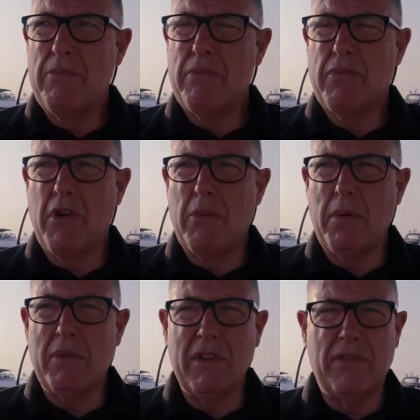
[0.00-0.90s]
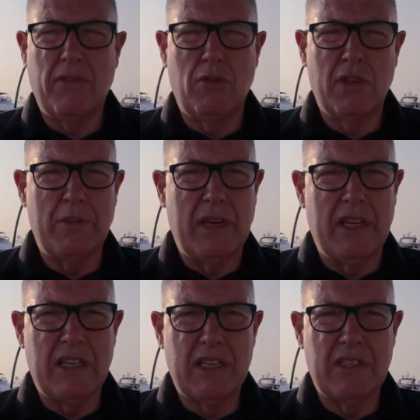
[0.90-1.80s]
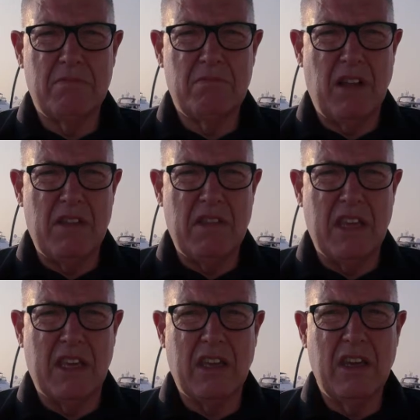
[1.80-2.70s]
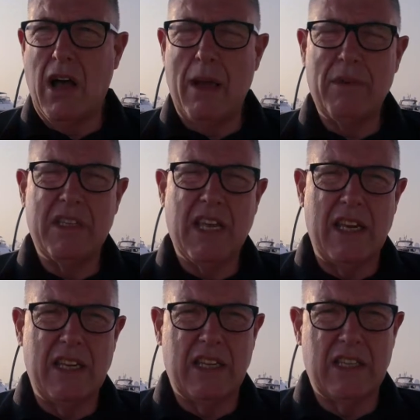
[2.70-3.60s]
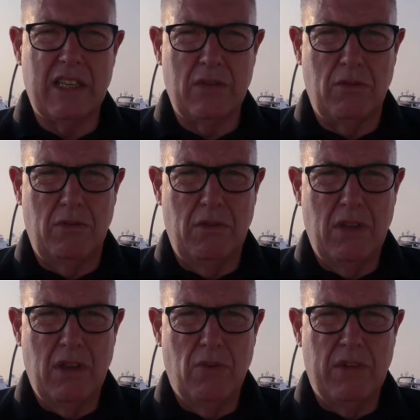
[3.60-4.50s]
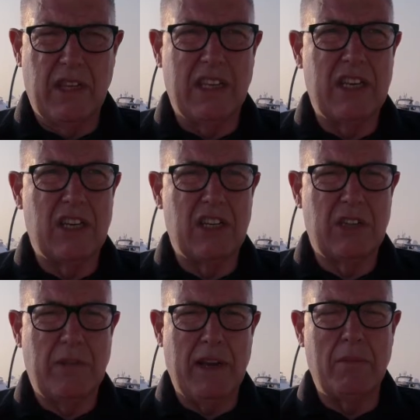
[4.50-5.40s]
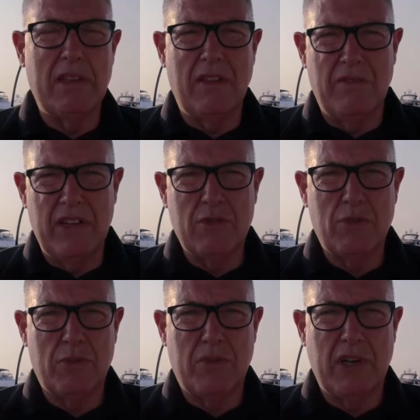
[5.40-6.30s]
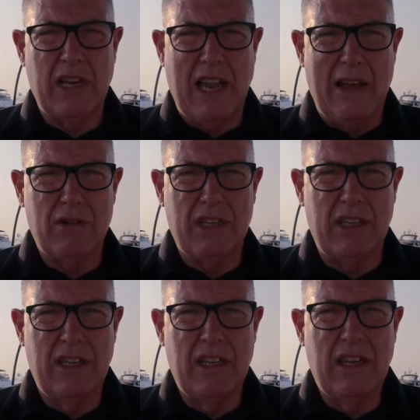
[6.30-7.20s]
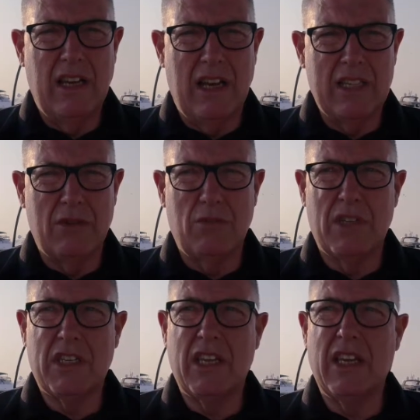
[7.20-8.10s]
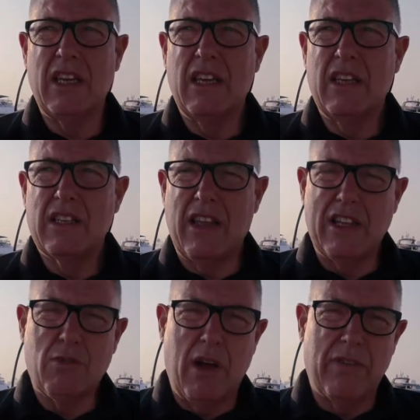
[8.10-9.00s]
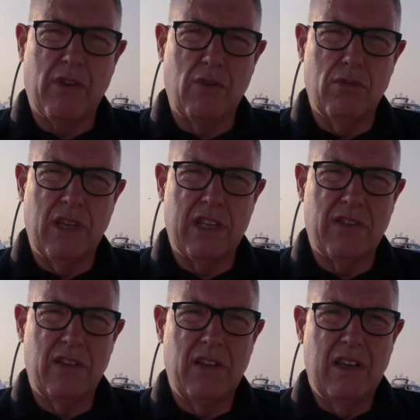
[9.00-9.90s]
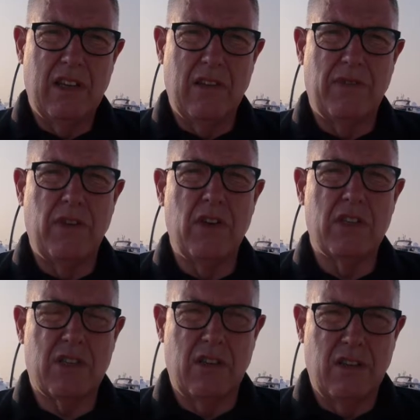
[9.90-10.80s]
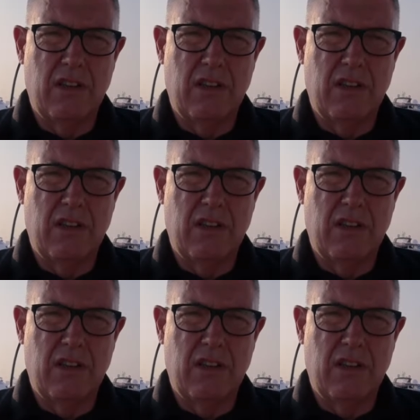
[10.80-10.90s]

probably 40 meters, I think. I am intending to do when the conditions are better. I mean, the viz was pretty lousy, as you will see, so that's why I've called this, first